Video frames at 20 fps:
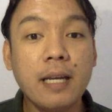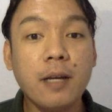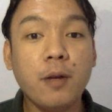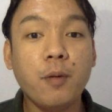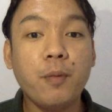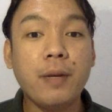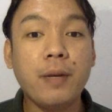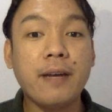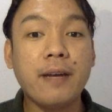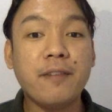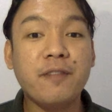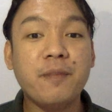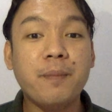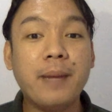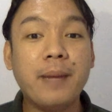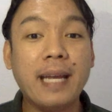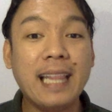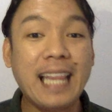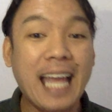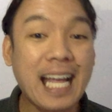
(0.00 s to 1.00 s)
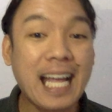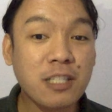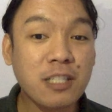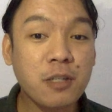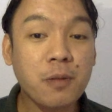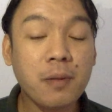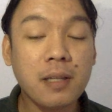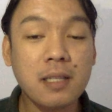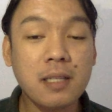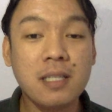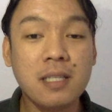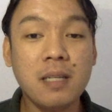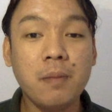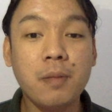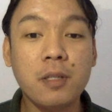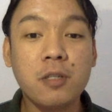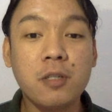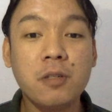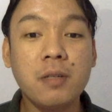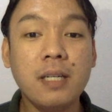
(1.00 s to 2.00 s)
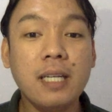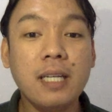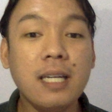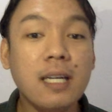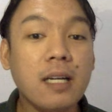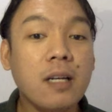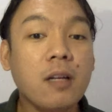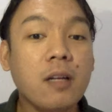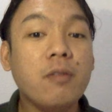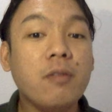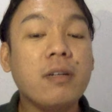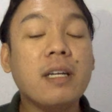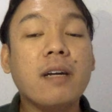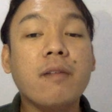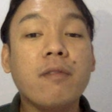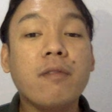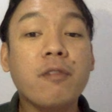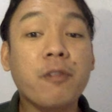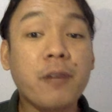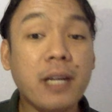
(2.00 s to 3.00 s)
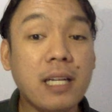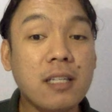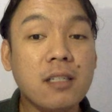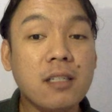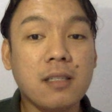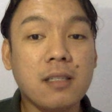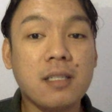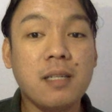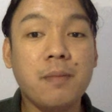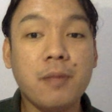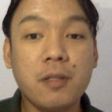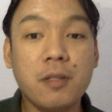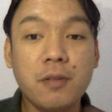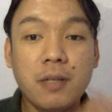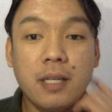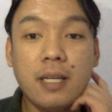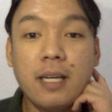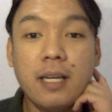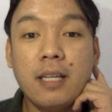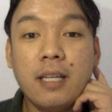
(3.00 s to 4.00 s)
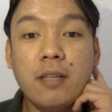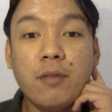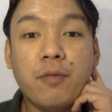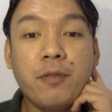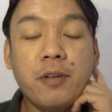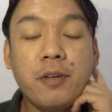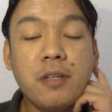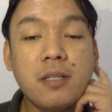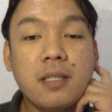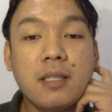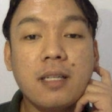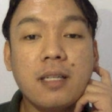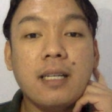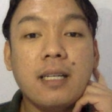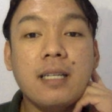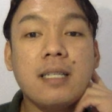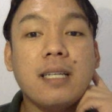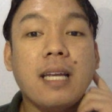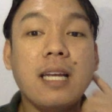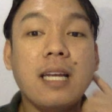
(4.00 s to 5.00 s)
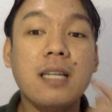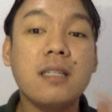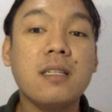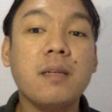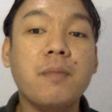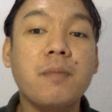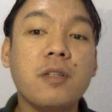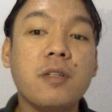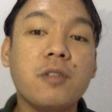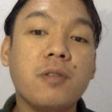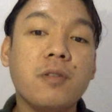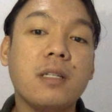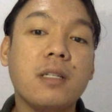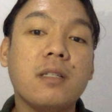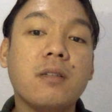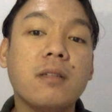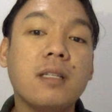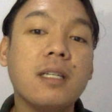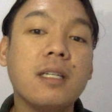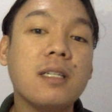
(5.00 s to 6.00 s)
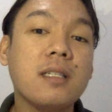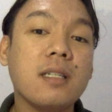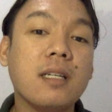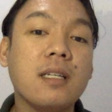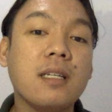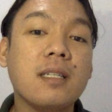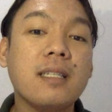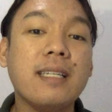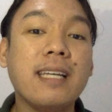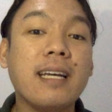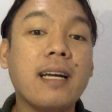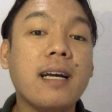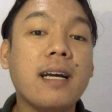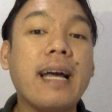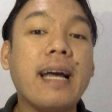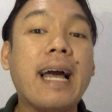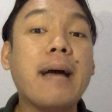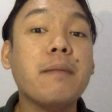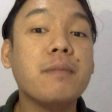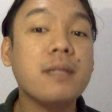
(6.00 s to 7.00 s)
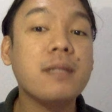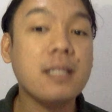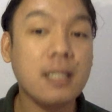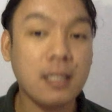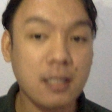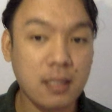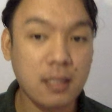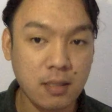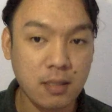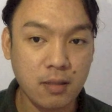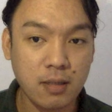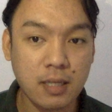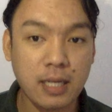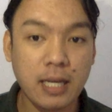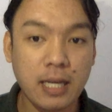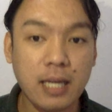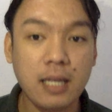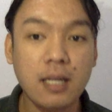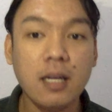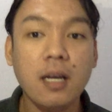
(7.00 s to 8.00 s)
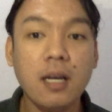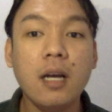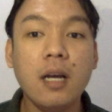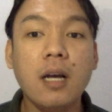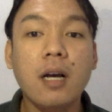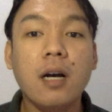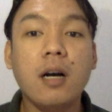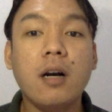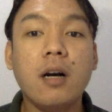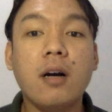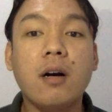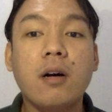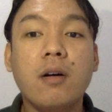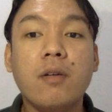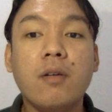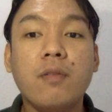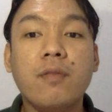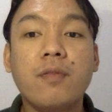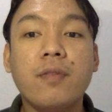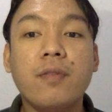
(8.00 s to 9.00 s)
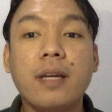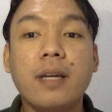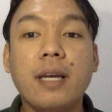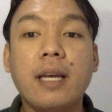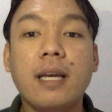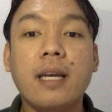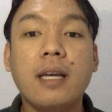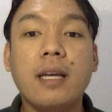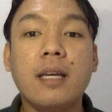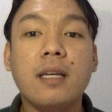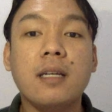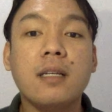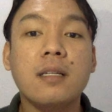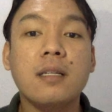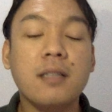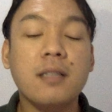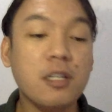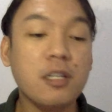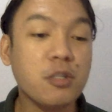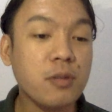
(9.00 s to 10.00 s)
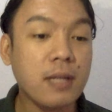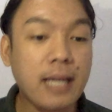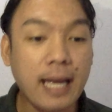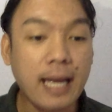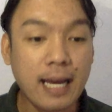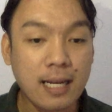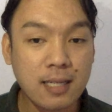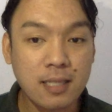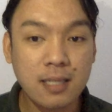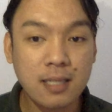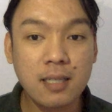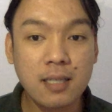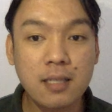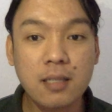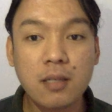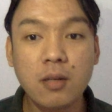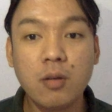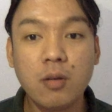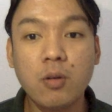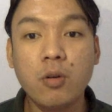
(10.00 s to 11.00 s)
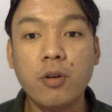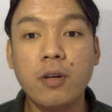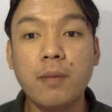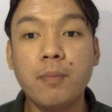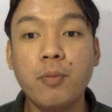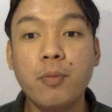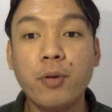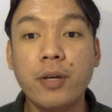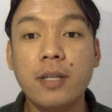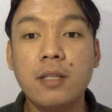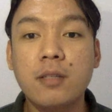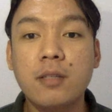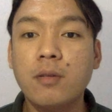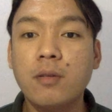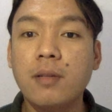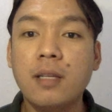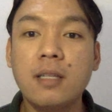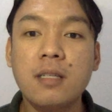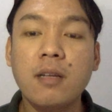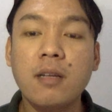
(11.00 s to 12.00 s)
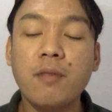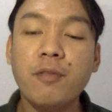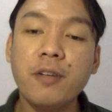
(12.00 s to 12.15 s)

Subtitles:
we have bilateral symmetry, we have radial symmetry. And the first is asymmetry. So this is the absence, okay, of a central axis or a point. So let's say for